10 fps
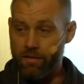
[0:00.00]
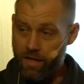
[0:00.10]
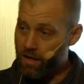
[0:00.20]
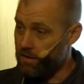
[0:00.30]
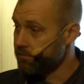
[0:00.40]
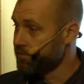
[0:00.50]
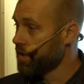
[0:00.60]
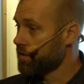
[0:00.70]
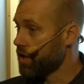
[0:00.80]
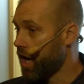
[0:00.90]
Then
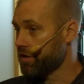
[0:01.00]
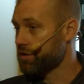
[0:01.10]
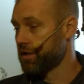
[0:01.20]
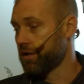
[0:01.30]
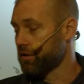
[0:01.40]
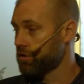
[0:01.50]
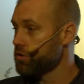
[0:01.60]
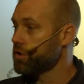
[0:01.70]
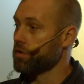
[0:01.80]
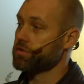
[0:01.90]
their
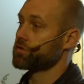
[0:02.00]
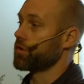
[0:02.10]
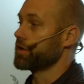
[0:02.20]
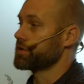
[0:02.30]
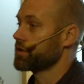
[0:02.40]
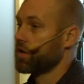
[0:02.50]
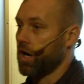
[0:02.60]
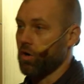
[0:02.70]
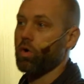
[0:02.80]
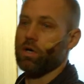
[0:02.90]
glucose stores
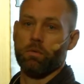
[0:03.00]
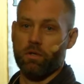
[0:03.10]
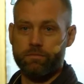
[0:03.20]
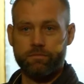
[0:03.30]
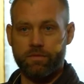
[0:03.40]
are horrible.